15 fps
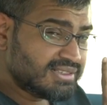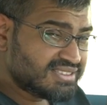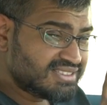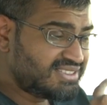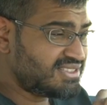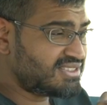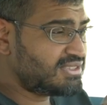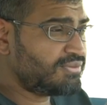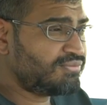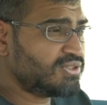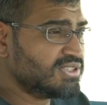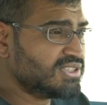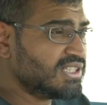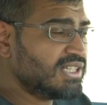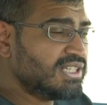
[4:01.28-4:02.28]
this is
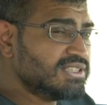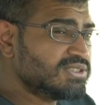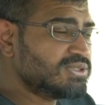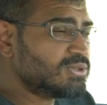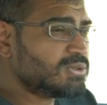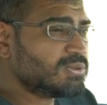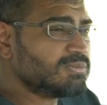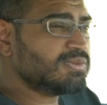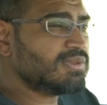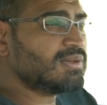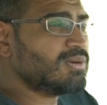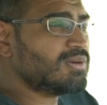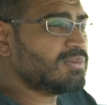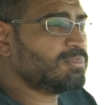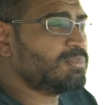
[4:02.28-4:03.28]
different. So
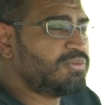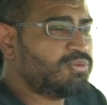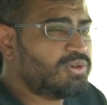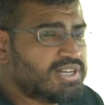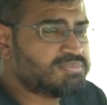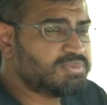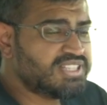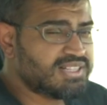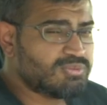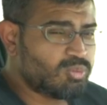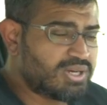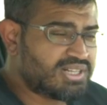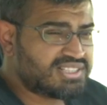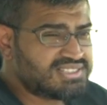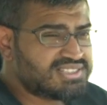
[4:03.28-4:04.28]
before I begin,
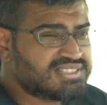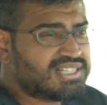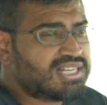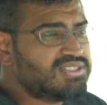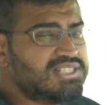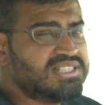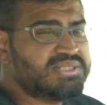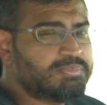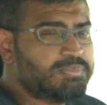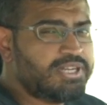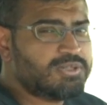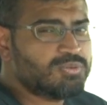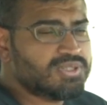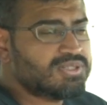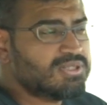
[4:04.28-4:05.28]
what does this car really
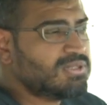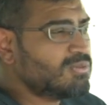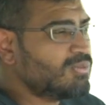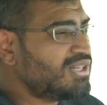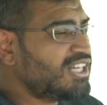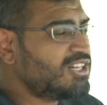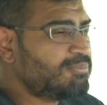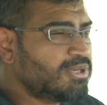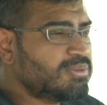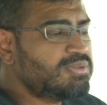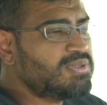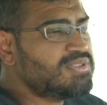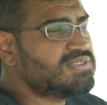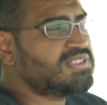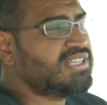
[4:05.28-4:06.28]
compete with? Well, I'd
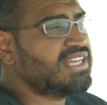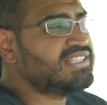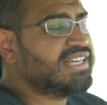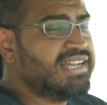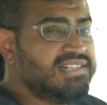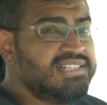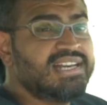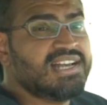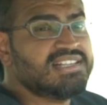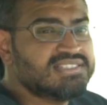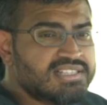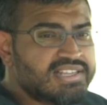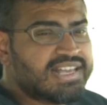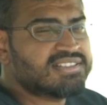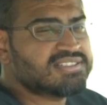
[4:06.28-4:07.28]
probably say the idea is
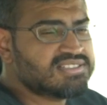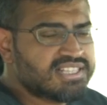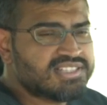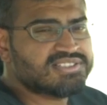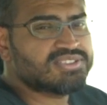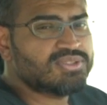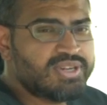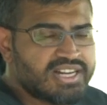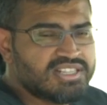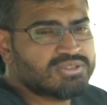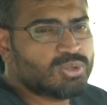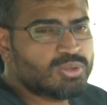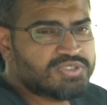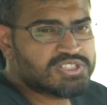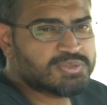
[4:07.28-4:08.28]
the X6, the Range
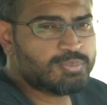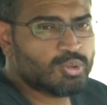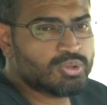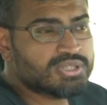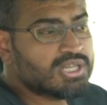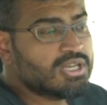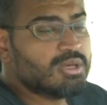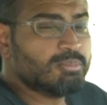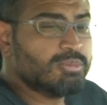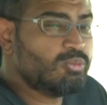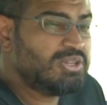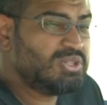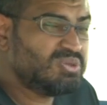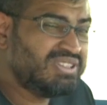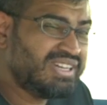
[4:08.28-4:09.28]
Rover Sport. But
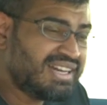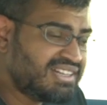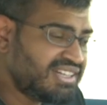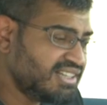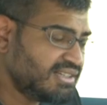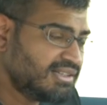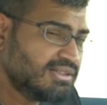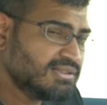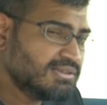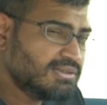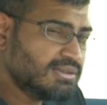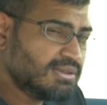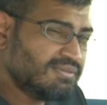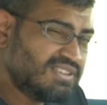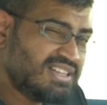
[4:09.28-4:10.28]
when you get in,
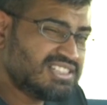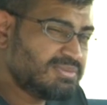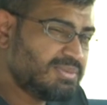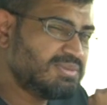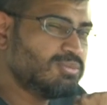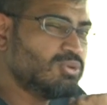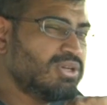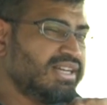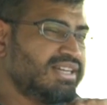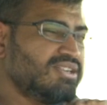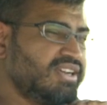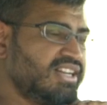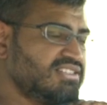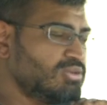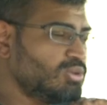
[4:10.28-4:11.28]
it feels a bit more like a
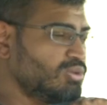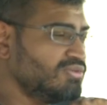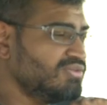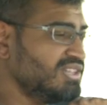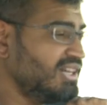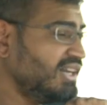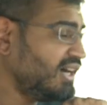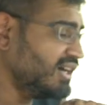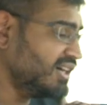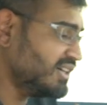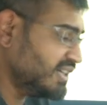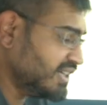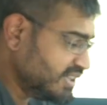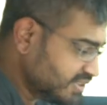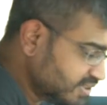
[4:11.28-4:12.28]
Range Rover Velar.
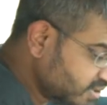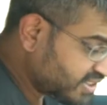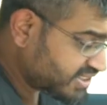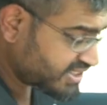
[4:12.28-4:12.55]
So the